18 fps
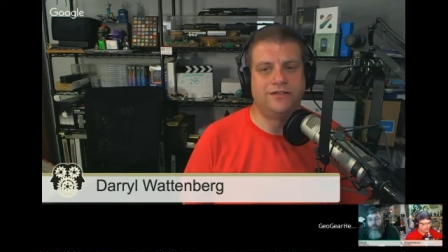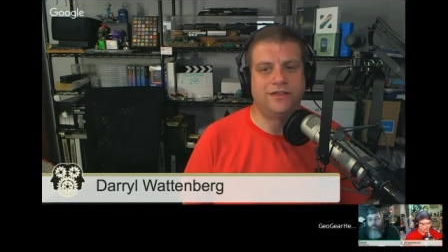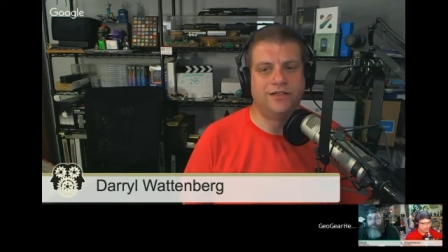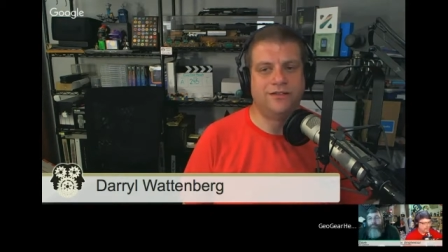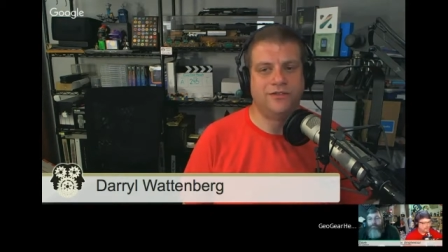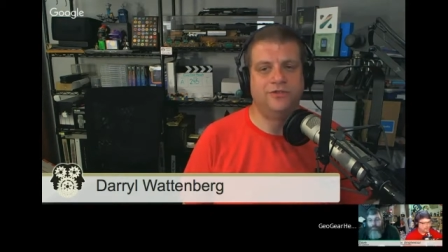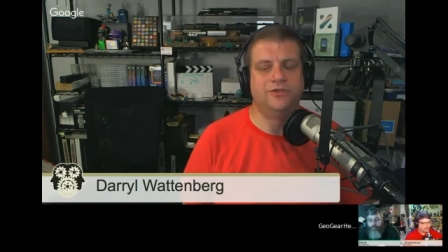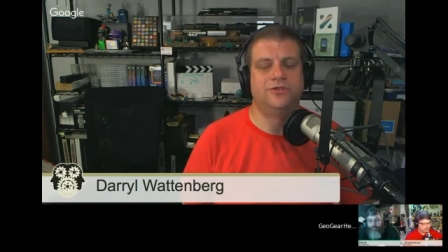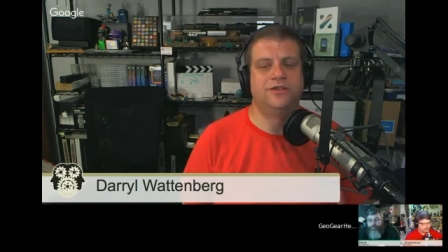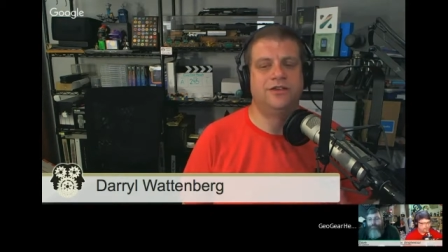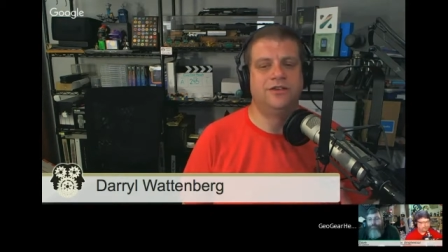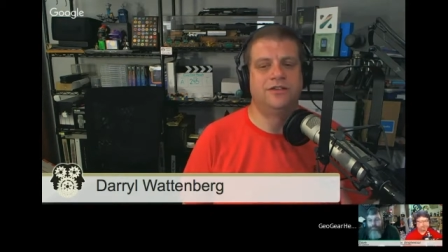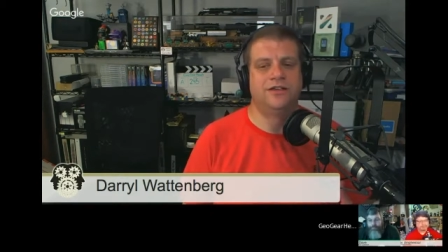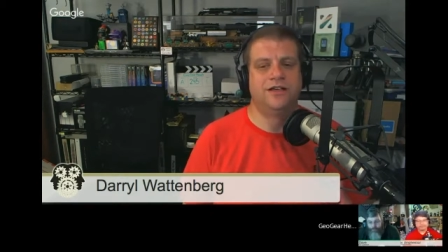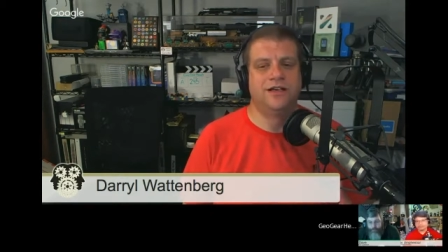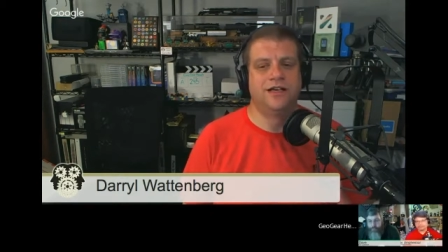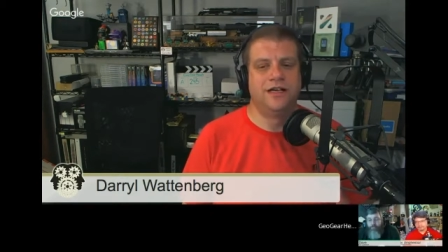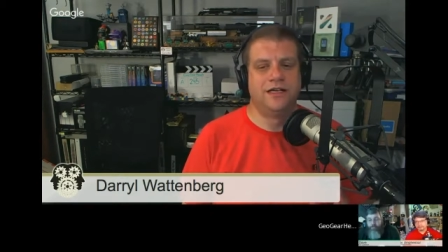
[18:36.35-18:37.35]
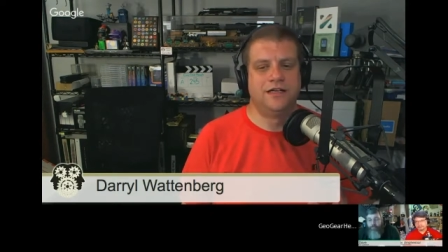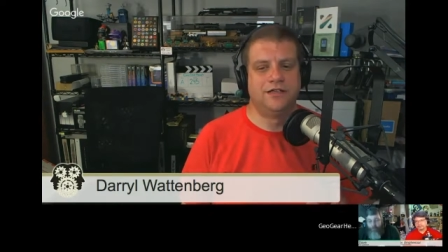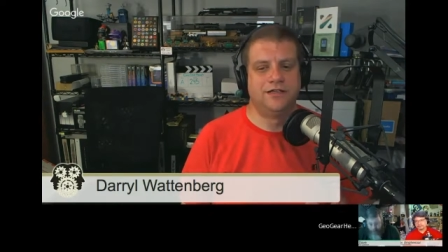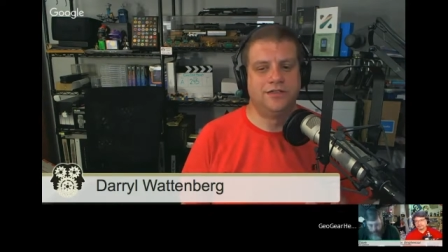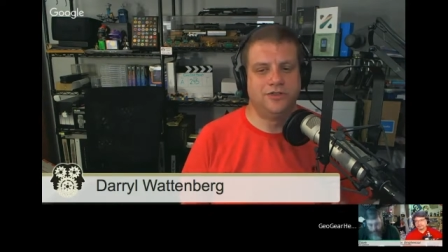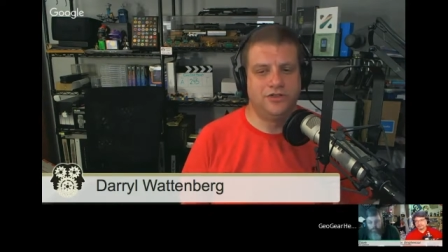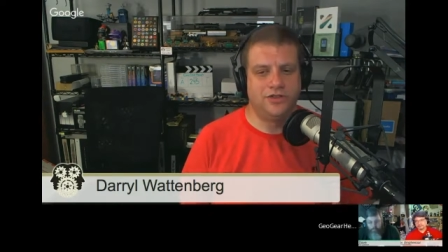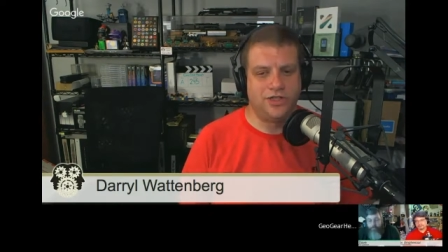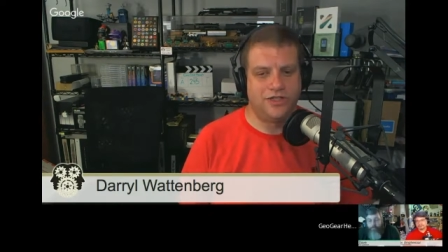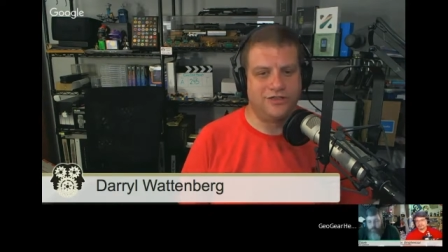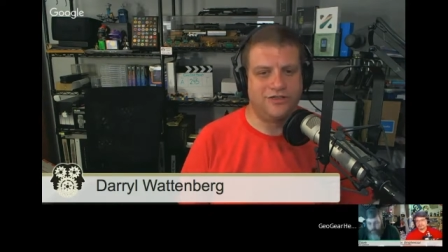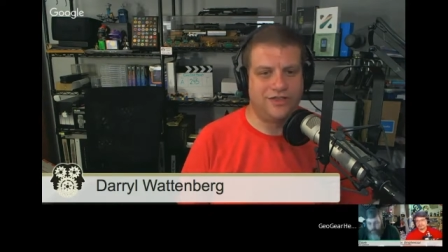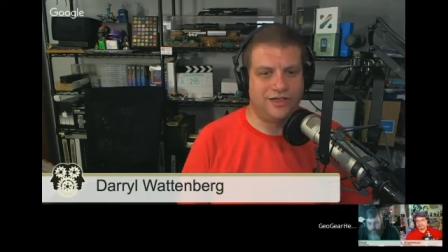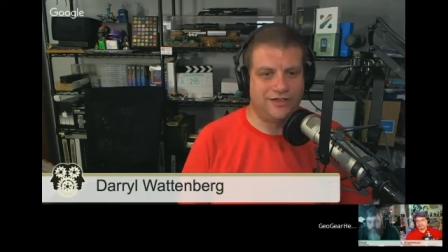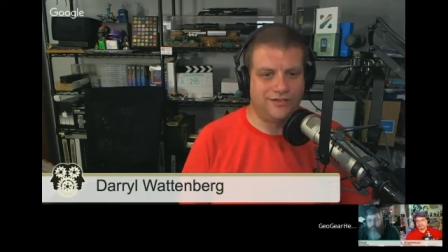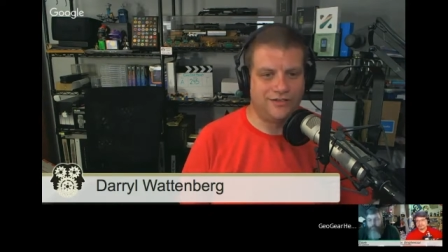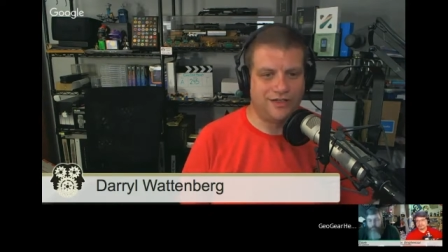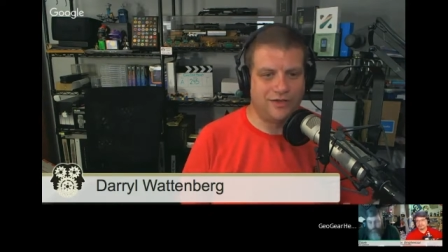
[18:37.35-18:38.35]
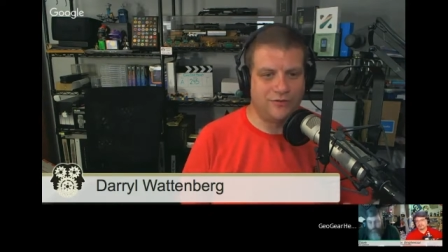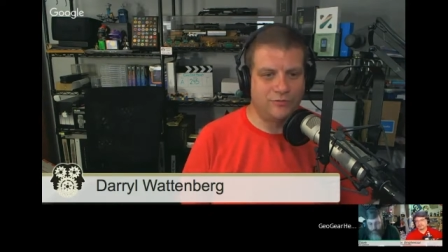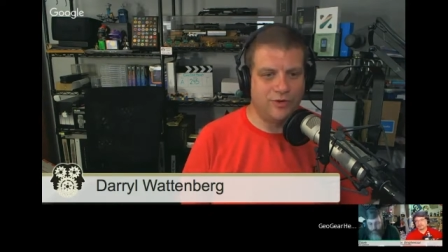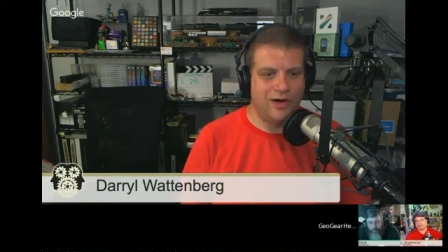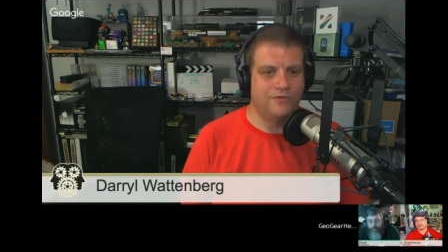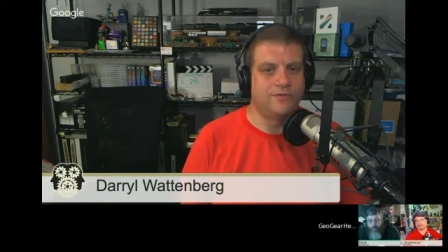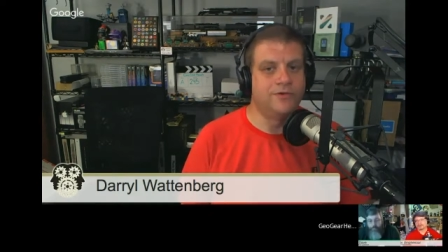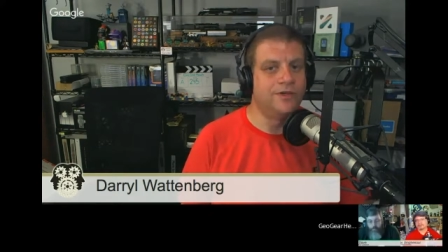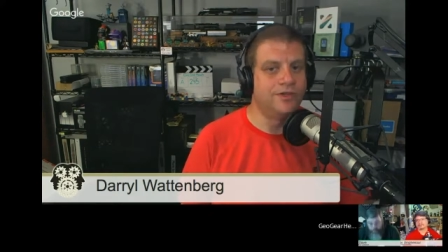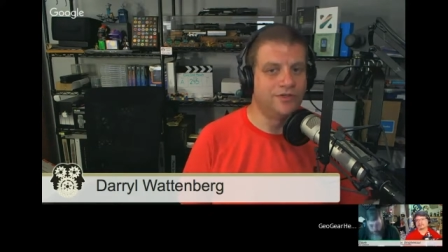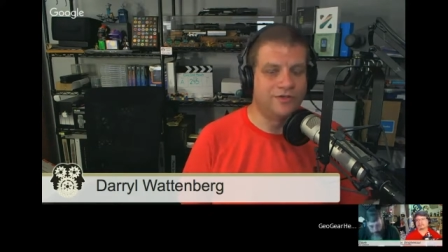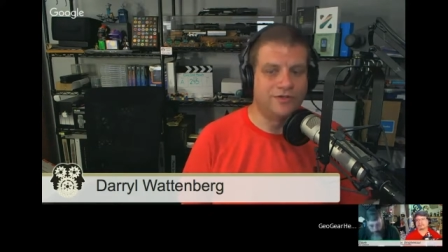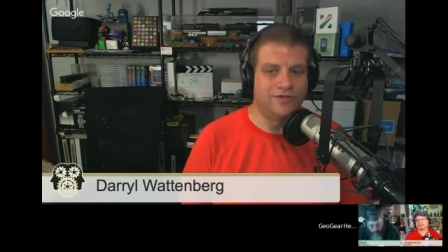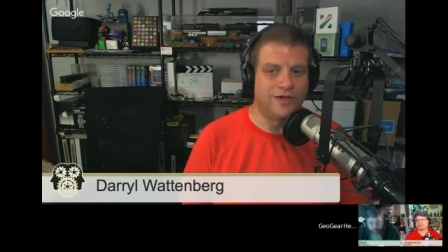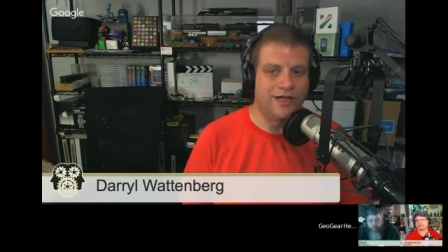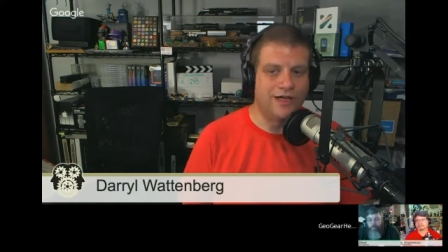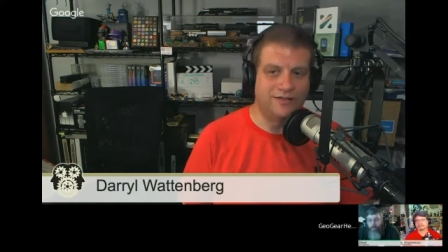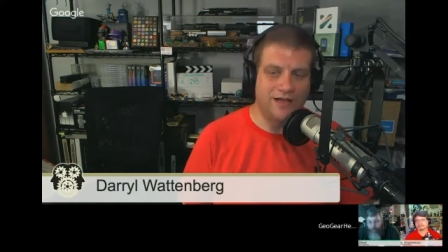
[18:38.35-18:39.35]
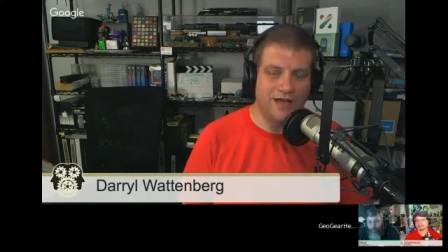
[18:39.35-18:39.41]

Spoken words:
I use it just as a reference device.